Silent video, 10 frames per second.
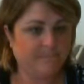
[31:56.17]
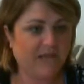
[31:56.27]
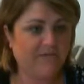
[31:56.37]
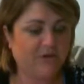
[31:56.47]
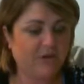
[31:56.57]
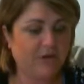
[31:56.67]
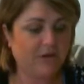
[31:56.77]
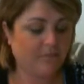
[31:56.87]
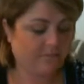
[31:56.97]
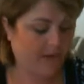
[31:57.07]
If you look
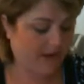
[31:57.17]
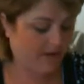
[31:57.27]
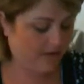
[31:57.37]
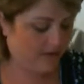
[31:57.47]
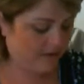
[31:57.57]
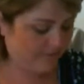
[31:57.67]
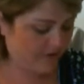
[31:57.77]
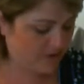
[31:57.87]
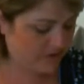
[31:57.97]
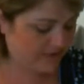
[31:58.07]
at
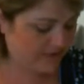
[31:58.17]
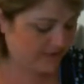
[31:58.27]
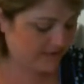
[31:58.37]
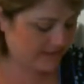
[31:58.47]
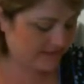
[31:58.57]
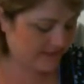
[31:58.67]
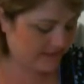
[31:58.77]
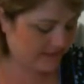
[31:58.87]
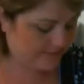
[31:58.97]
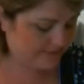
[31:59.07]
figure
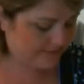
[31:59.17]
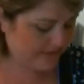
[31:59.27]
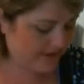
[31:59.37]
616,